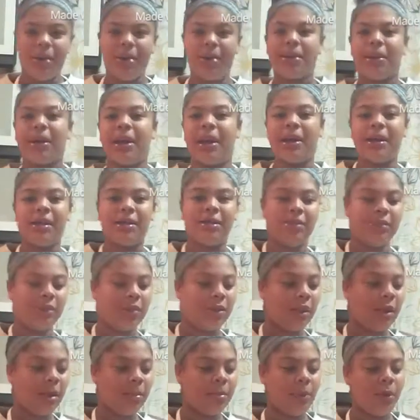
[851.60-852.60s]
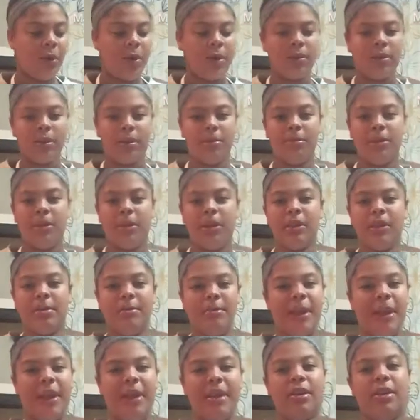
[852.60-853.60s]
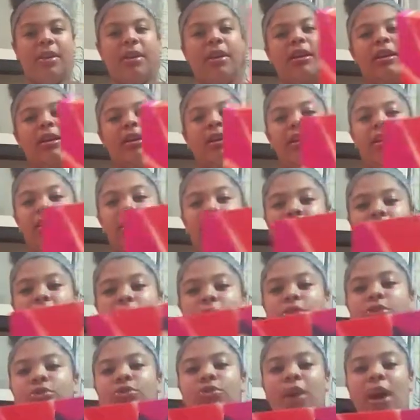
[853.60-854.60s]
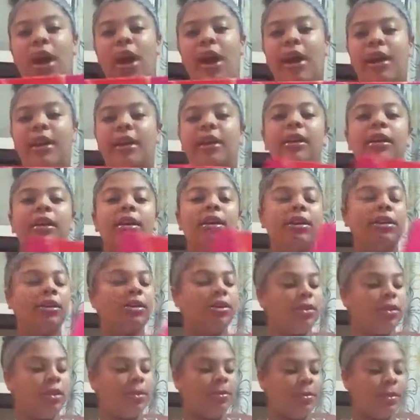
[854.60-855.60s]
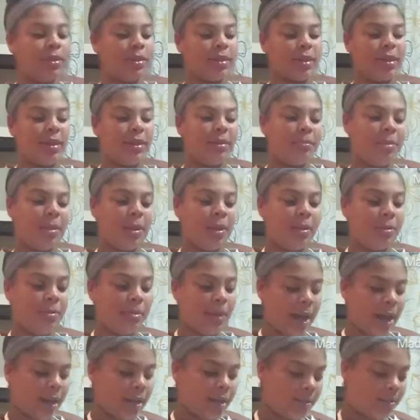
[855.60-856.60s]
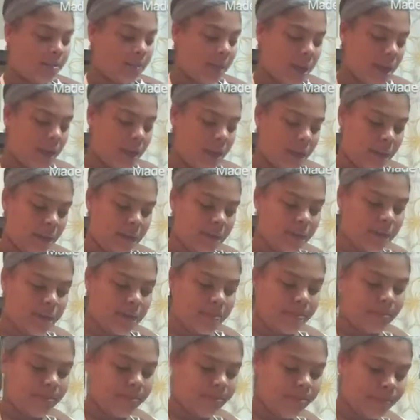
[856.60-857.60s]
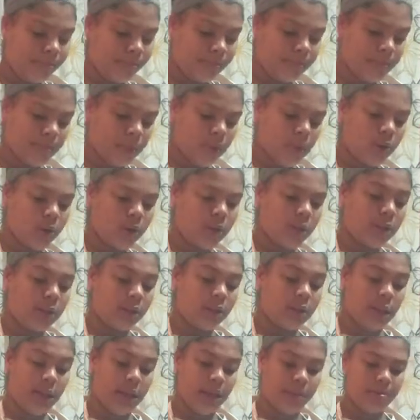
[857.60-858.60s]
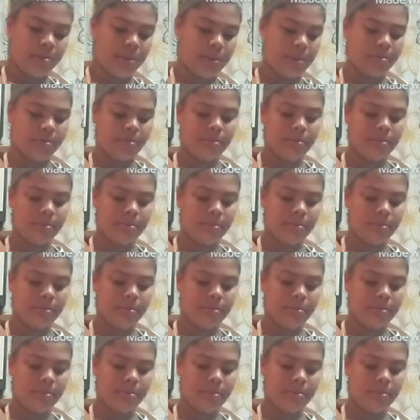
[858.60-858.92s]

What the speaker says: Okay, so now I'm all done putting the paint on, and it's all dried. So I'm just gonna peel back the paint, or the tape.